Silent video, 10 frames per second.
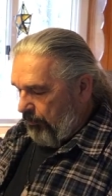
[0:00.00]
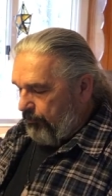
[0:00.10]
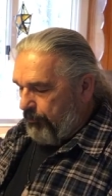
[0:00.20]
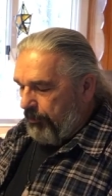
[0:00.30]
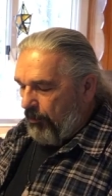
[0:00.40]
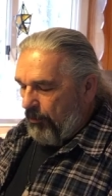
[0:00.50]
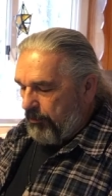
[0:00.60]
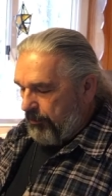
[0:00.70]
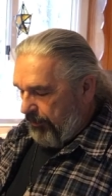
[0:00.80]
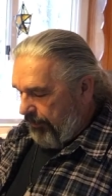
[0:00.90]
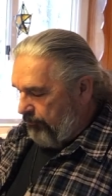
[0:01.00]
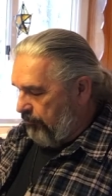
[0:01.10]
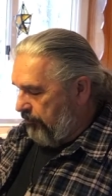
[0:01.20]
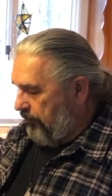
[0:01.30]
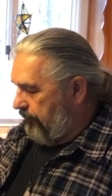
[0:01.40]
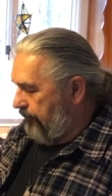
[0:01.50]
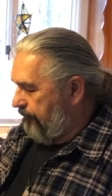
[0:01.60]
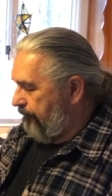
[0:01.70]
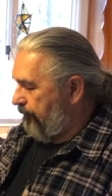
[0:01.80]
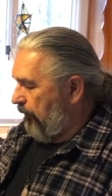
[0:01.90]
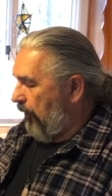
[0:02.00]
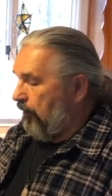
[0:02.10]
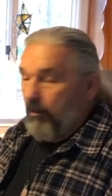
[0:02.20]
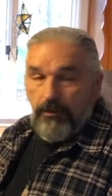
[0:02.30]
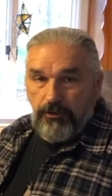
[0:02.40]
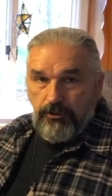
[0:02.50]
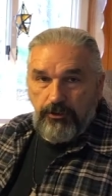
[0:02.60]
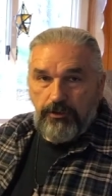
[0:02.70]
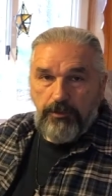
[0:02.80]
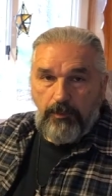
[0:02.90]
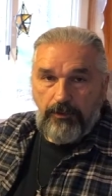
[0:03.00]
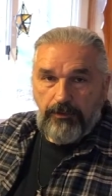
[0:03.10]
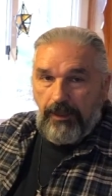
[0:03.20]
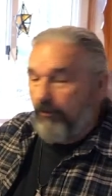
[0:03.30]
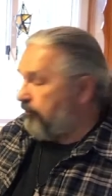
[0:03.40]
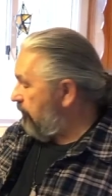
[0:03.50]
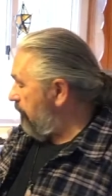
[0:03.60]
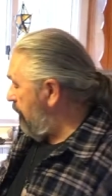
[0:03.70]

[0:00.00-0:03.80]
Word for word: three dollars an ounce. There's just about an ounce in